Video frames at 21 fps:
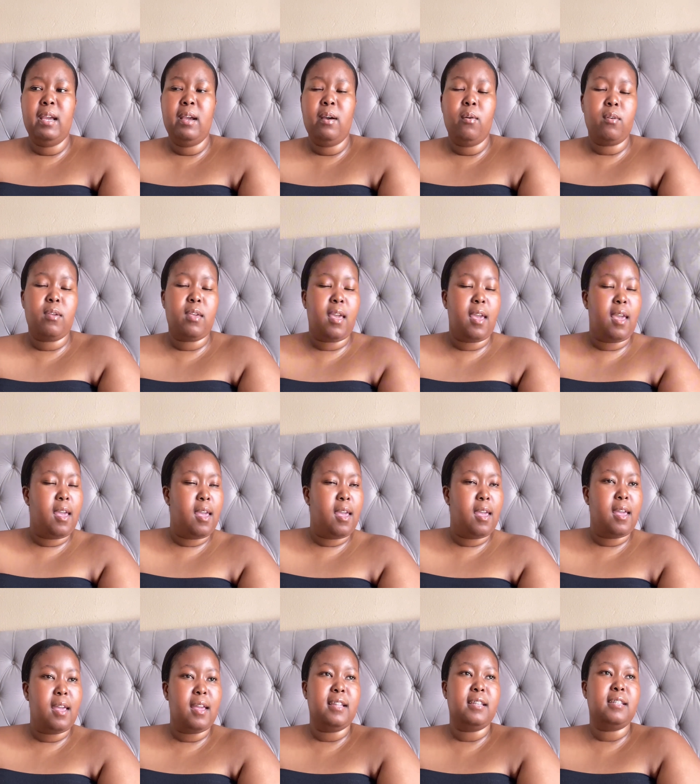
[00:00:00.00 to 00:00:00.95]

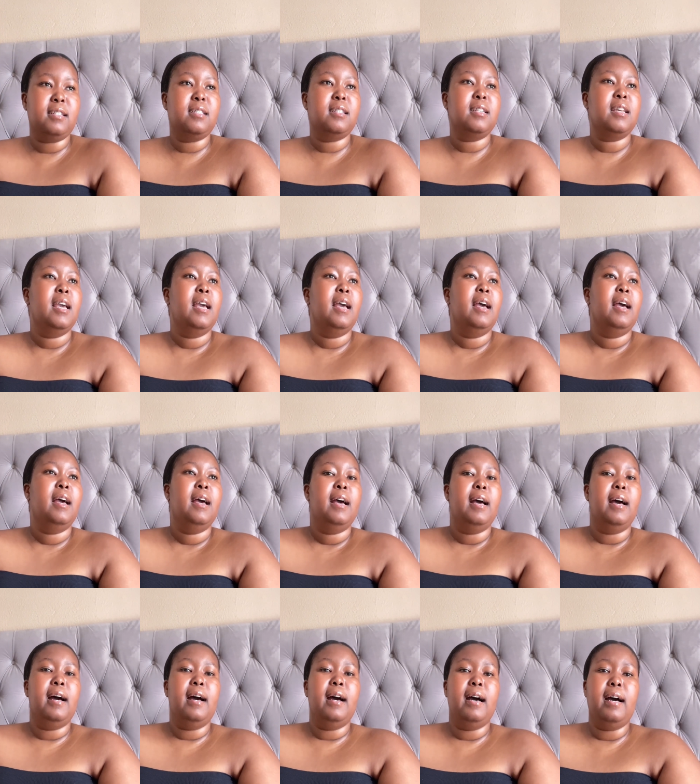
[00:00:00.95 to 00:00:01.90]
okay
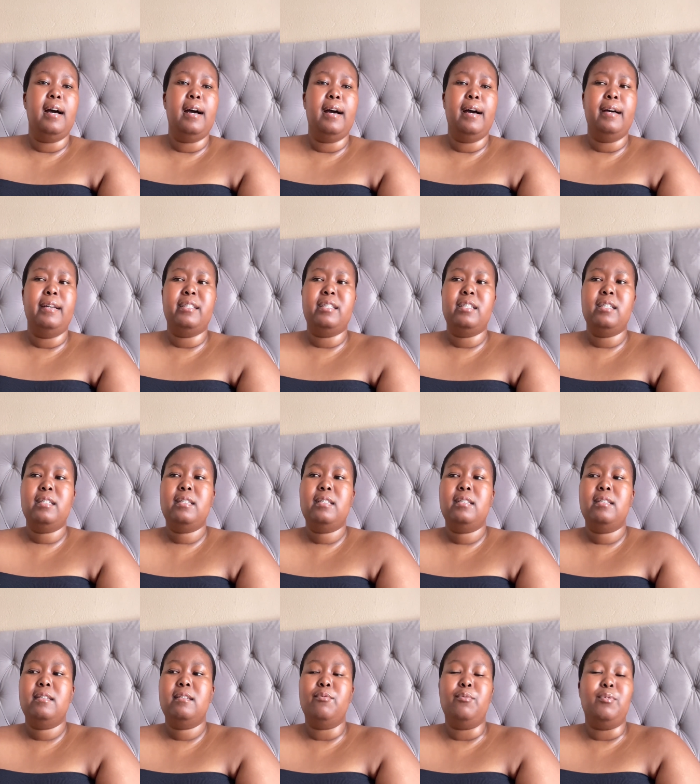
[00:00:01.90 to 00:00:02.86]
and just
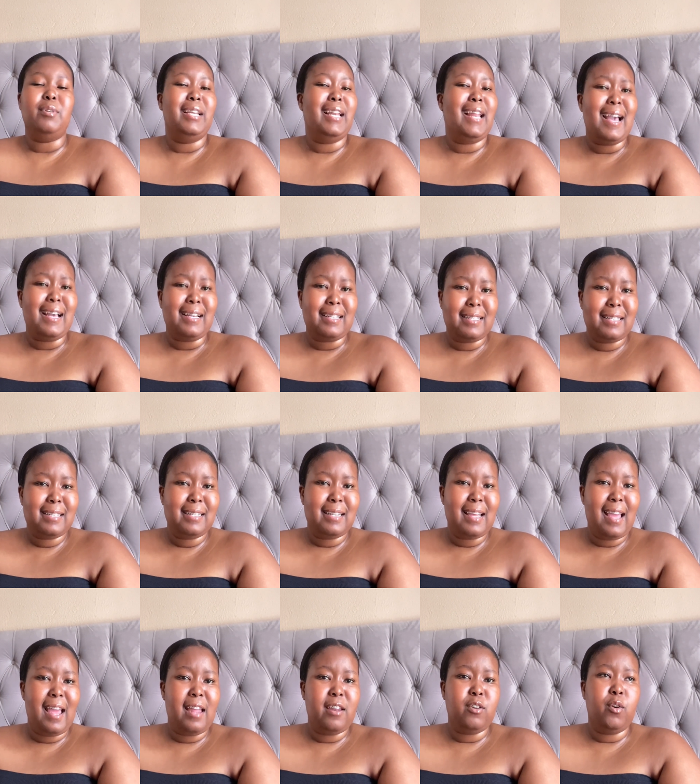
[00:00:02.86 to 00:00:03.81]
relaxed,
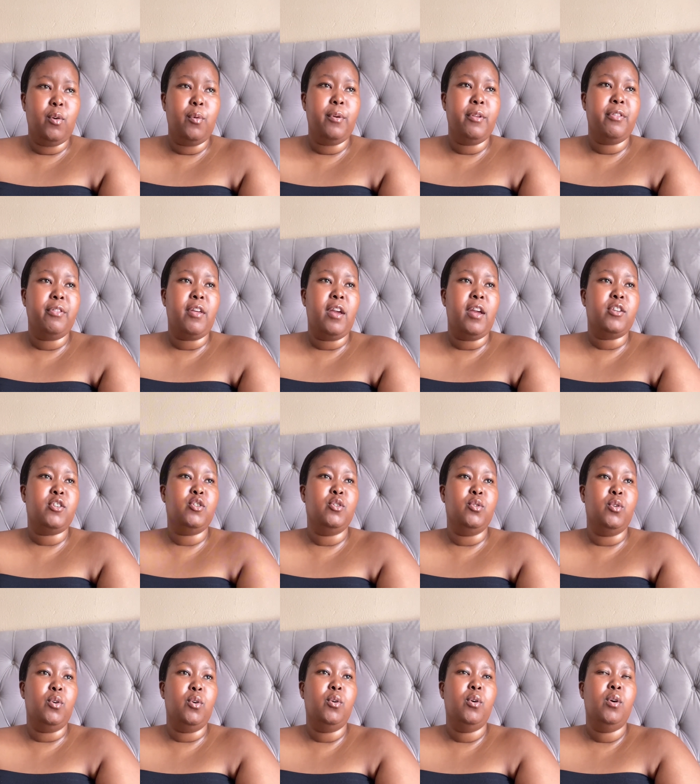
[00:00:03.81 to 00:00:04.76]
and knowing that, you
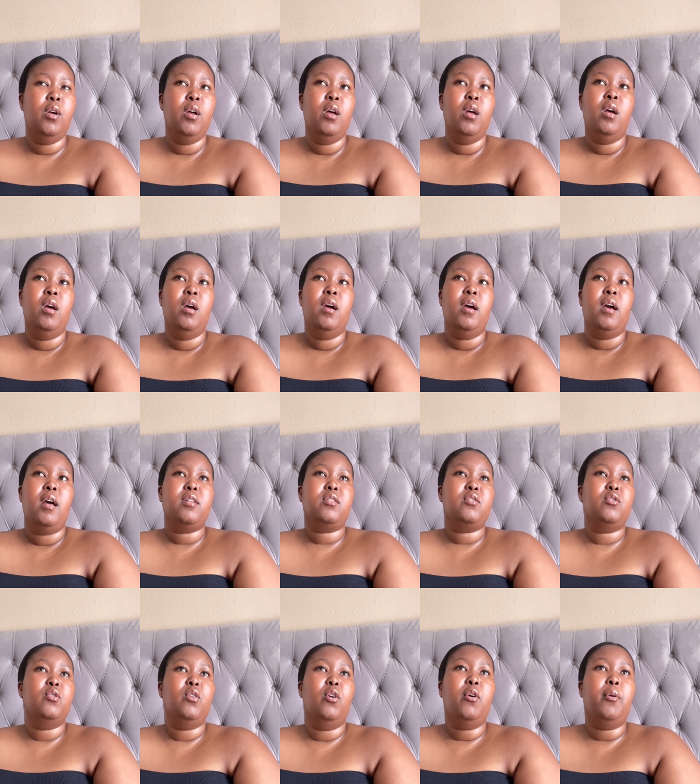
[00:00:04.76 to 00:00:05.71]
know, it's
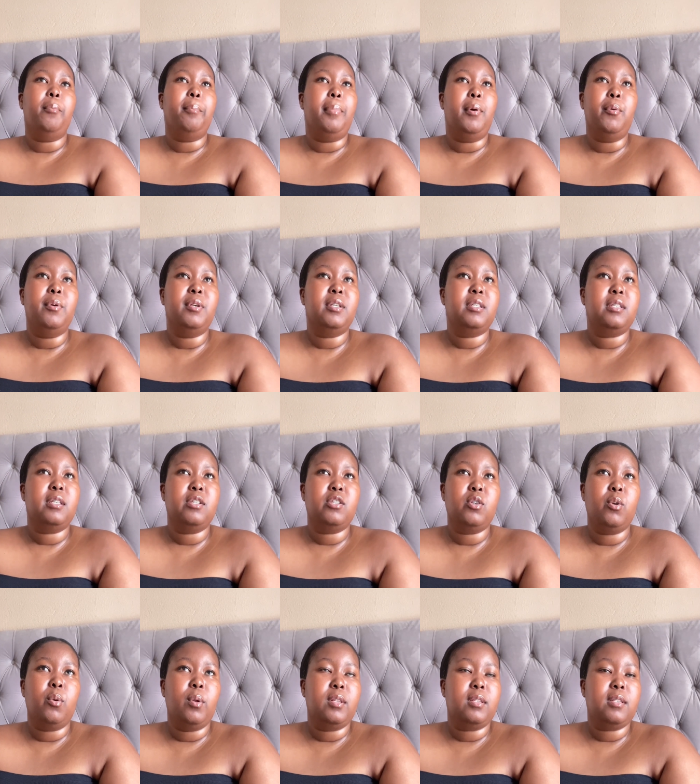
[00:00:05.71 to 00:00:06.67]
not a boring
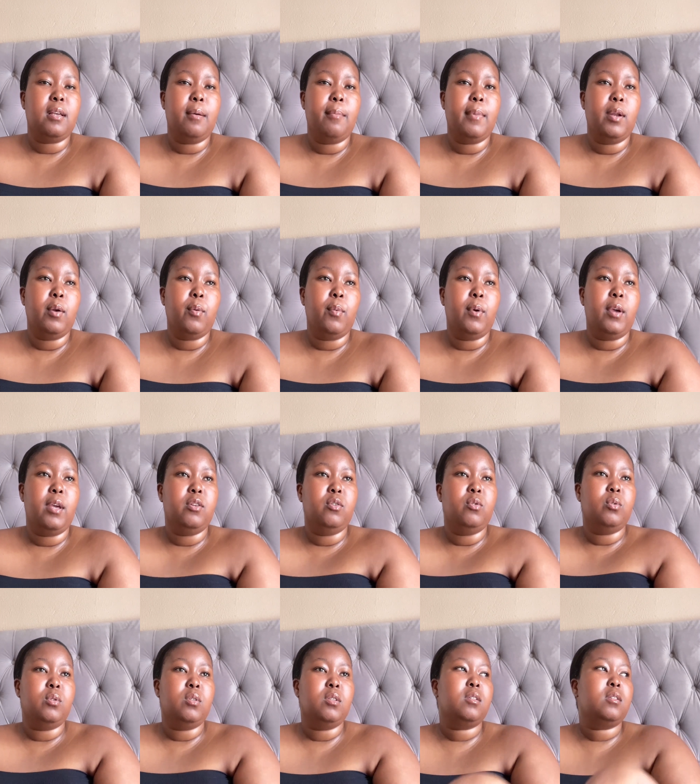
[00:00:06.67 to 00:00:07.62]
session with someone where
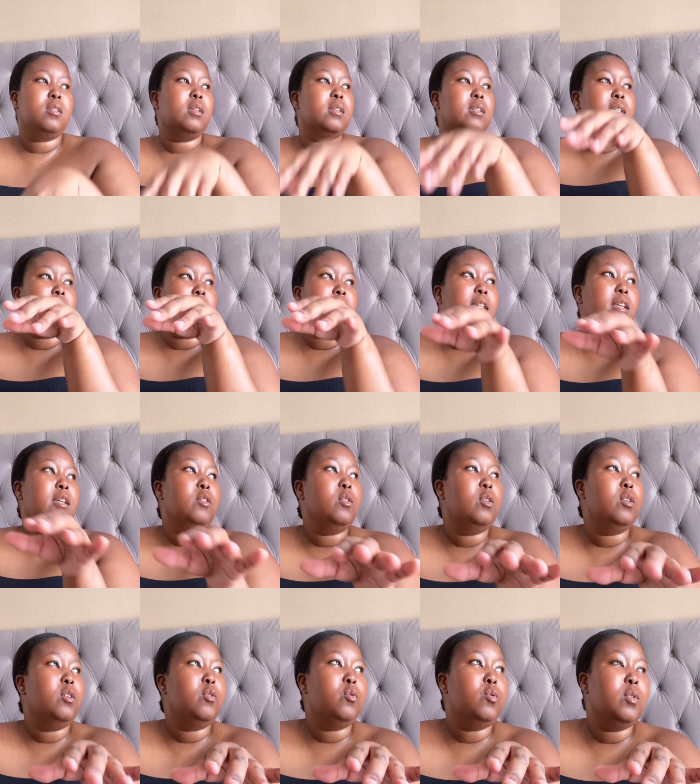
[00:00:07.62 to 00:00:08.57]
you're just sitting there,
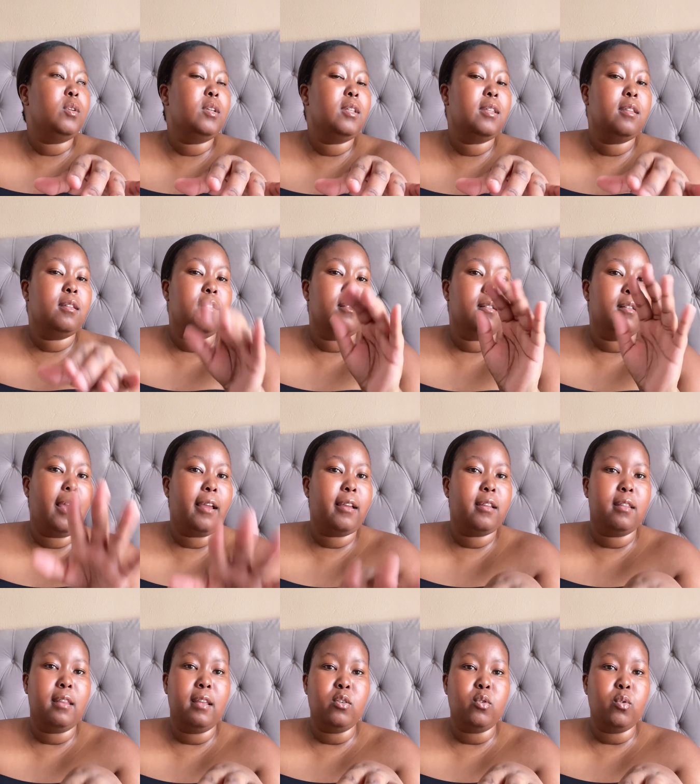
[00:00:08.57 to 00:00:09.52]
you're doing,
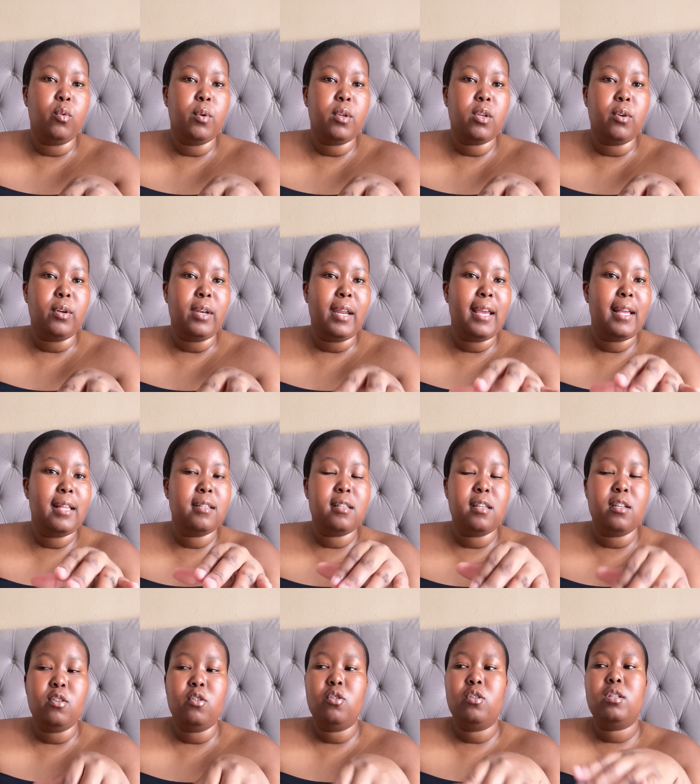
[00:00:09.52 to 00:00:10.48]
like, they're doing your nails
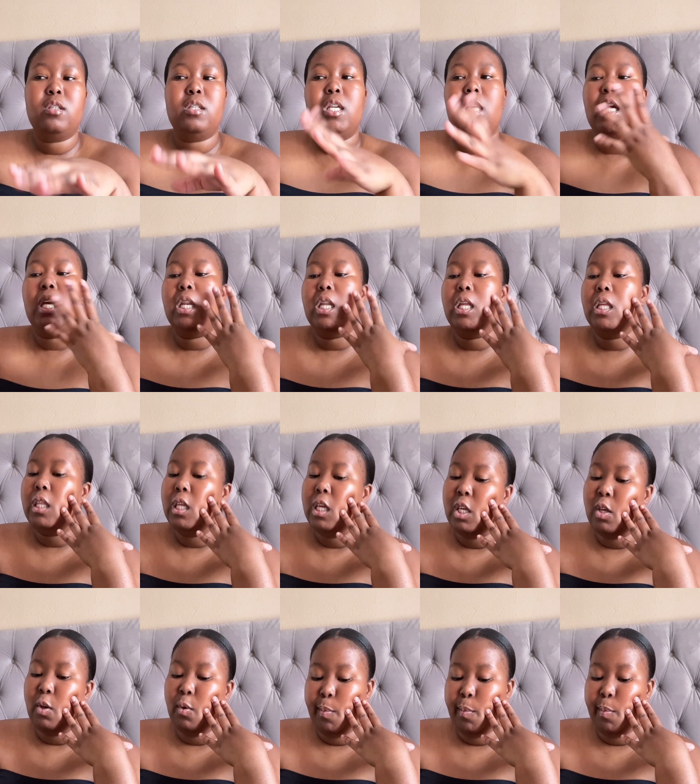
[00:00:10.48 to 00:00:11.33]
and you're not saying anything, you're